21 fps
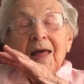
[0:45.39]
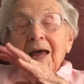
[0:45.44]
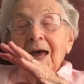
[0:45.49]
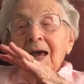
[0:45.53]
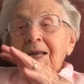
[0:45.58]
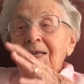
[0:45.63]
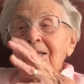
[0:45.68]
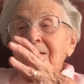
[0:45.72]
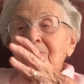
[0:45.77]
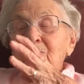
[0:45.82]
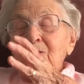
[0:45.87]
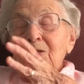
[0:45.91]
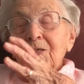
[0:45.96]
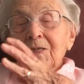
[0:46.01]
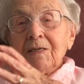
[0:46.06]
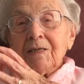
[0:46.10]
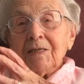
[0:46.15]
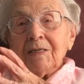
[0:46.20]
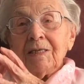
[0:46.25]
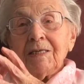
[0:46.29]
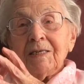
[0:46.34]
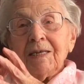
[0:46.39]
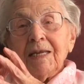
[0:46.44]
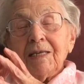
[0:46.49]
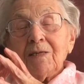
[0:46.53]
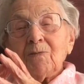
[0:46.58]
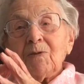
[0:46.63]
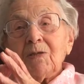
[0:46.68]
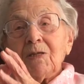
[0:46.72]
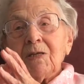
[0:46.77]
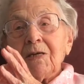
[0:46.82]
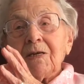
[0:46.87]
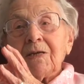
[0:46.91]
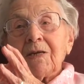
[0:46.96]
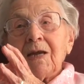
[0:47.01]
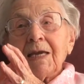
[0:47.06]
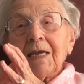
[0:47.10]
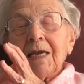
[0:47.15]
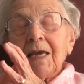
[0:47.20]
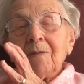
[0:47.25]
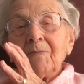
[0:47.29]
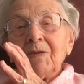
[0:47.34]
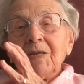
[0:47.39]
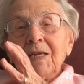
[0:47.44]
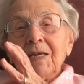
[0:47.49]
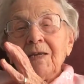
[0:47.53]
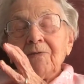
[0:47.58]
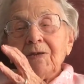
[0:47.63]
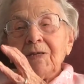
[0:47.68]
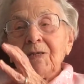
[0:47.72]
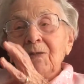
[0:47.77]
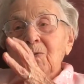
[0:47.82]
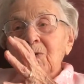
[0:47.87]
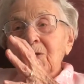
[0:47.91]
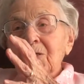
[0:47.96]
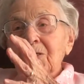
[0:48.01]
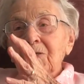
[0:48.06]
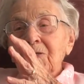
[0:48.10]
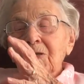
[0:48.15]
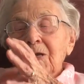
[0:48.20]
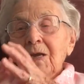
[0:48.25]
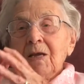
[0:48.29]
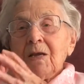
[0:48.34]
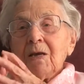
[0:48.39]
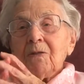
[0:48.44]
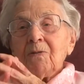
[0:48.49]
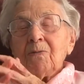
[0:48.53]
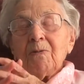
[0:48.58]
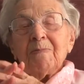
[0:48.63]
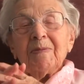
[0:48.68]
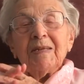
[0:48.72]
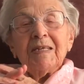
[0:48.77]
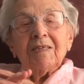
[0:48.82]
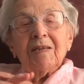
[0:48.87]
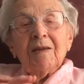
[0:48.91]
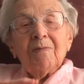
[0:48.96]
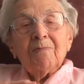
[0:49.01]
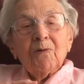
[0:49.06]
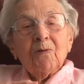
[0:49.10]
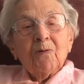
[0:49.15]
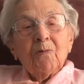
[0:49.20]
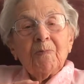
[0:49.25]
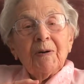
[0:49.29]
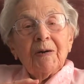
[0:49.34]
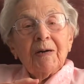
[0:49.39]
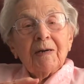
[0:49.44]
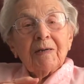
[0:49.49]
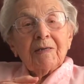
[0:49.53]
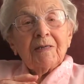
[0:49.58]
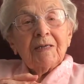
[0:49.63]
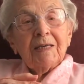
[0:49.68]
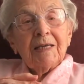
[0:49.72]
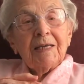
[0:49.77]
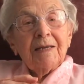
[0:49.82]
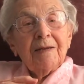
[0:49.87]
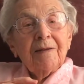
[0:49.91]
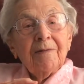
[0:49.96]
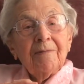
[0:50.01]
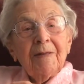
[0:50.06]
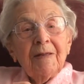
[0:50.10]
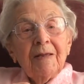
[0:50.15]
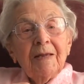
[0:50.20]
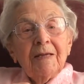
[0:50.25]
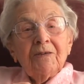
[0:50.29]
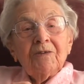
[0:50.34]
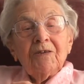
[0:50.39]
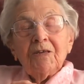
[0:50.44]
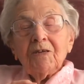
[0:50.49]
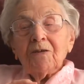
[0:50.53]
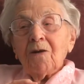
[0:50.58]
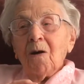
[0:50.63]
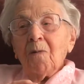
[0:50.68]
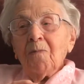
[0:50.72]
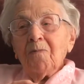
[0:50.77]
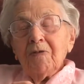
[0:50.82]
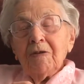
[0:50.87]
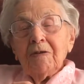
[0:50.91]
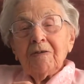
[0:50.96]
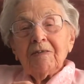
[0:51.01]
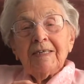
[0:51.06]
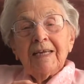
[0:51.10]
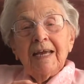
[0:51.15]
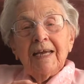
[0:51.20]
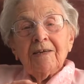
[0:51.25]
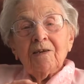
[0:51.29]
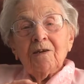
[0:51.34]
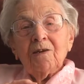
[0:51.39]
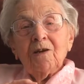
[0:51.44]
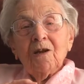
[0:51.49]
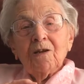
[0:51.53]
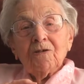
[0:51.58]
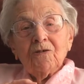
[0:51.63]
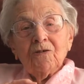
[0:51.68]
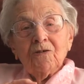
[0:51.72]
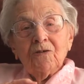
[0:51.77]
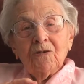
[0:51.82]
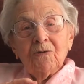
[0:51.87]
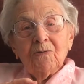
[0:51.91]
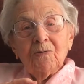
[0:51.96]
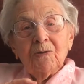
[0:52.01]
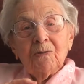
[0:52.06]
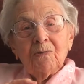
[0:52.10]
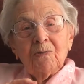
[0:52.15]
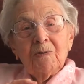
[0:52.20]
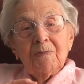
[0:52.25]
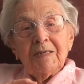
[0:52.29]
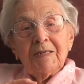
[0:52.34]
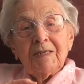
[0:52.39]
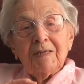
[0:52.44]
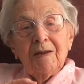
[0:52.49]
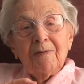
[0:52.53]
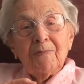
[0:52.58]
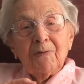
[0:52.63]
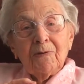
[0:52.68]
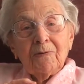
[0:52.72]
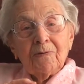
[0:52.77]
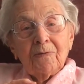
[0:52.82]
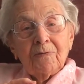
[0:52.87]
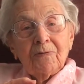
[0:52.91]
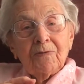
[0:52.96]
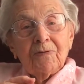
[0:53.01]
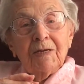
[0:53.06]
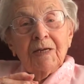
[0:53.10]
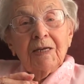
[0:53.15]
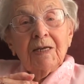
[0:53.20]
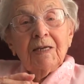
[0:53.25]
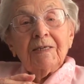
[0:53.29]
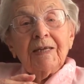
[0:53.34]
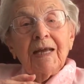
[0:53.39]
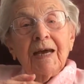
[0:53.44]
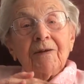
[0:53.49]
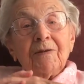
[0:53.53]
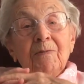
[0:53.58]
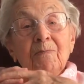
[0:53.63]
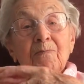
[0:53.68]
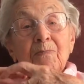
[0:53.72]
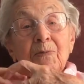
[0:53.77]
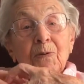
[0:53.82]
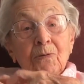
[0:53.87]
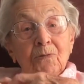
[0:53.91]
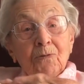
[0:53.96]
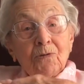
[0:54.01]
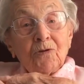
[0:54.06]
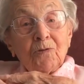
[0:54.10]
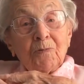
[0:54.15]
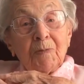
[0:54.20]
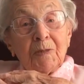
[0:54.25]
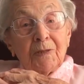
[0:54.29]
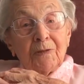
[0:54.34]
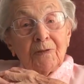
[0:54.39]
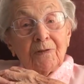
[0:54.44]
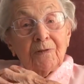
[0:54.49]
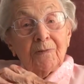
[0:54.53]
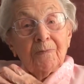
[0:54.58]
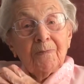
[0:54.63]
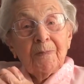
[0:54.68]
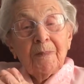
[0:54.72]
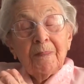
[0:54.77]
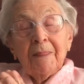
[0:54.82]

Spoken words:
And with in connection with her, I kept hearing the words, the Women's Liberal Party. She obviously had a lot to do with the Women's Liberals down in Portsmouth.